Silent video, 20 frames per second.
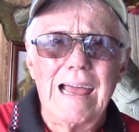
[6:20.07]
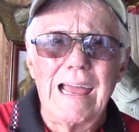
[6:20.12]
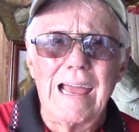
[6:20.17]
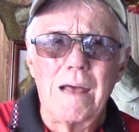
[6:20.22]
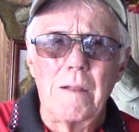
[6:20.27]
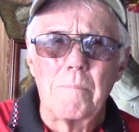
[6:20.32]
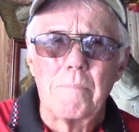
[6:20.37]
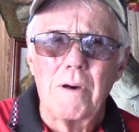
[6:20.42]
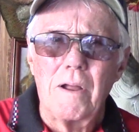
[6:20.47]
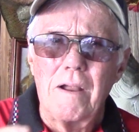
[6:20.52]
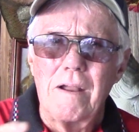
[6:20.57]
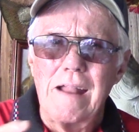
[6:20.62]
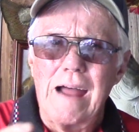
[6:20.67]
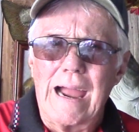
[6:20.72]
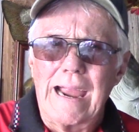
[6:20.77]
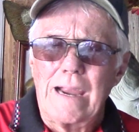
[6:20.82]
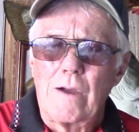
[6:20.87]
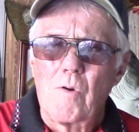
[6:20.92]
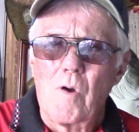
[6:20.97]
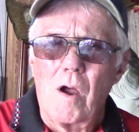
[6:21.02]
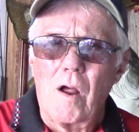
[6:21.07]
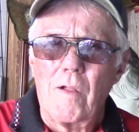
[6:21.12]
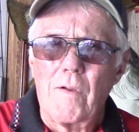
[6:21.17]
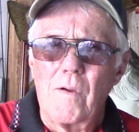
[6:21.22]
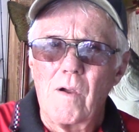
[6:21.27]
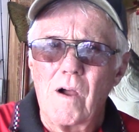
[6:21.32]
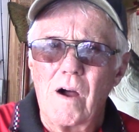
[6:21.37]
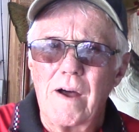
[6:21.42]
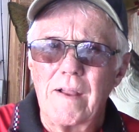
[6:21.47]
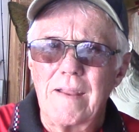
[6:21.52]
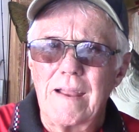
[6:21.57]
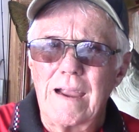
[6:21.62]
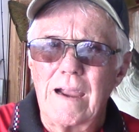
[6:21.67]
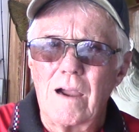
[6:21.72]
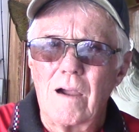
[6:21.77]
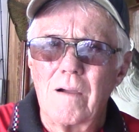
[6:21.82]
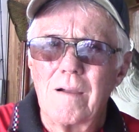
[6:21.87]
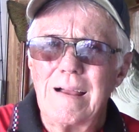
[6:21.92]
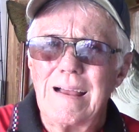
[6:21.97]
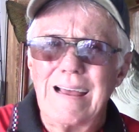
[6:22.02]
And put a night crawler on
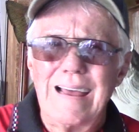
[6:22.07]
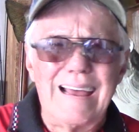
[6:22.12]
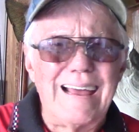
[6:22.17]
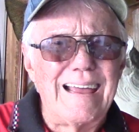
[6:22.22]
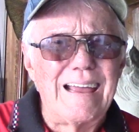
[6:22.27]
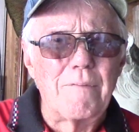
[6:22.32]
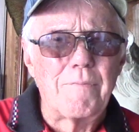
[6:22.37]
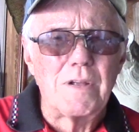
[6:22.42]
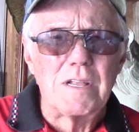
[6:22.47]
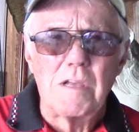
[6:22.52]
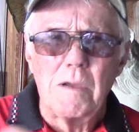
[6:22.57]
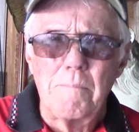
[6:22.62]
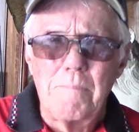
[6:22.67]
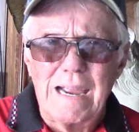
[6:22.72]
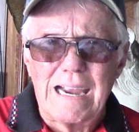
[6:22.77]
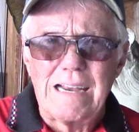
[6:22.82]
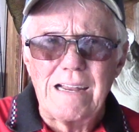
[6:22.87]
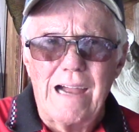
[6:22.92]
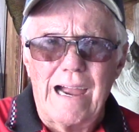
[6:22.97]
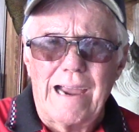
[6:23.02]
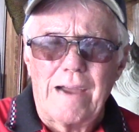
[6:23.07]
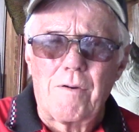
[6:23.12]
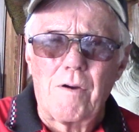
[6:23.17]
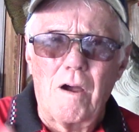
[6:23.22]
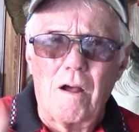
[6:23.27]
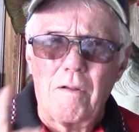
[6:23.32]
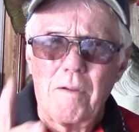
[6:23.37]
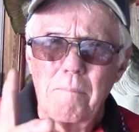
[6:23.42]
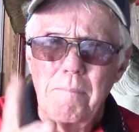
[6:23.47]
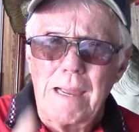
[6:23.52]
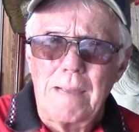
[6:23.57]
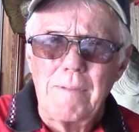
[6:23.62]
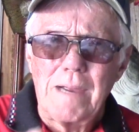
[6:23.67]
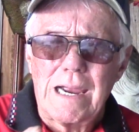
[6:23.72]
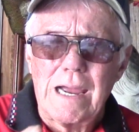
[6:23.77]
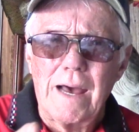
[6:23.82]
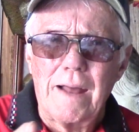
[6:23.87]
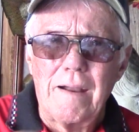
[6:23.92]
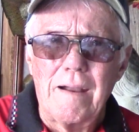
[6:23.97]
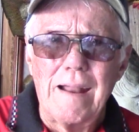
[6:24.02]
there. If it's a big night crawler, maybe
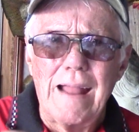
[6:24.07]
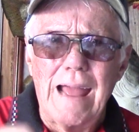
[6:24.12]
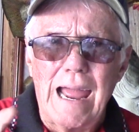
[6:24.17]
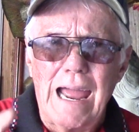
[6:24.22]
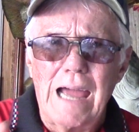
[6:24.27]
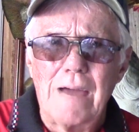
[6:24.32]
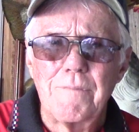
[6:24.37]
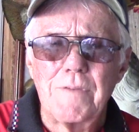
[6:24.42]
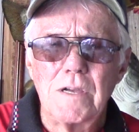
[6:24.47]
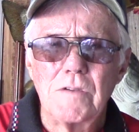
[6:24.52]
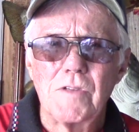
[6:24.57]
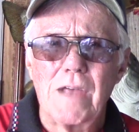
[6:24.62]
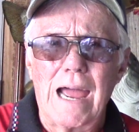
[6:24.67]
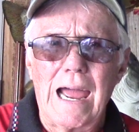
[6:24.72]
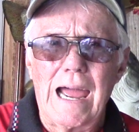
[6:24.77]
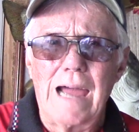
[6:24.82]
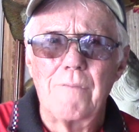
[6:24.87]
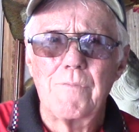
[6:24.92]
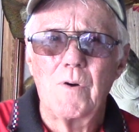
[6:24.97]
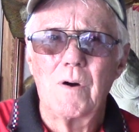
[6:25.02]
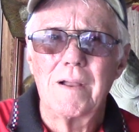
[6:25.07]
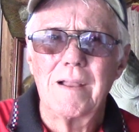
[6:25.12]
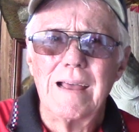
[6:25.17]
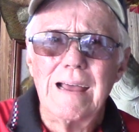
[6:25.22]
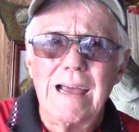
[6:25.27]
cut it in half, use a half one,